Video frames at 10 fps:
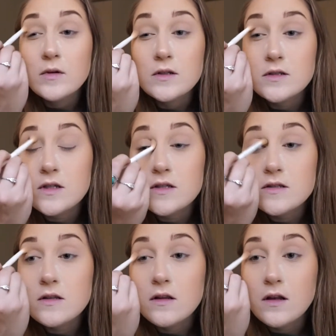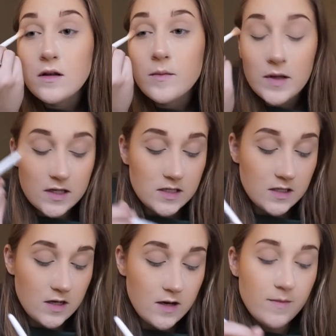but just a little bit.
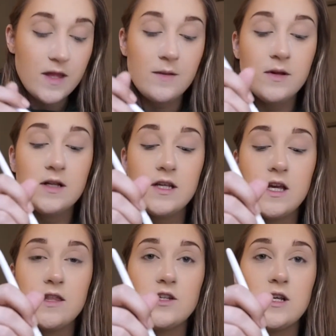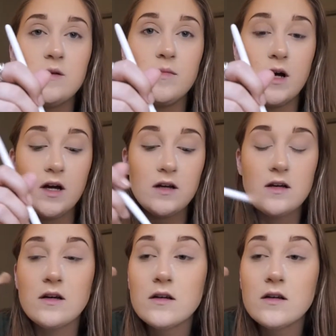Then I'm going to take the shade Buck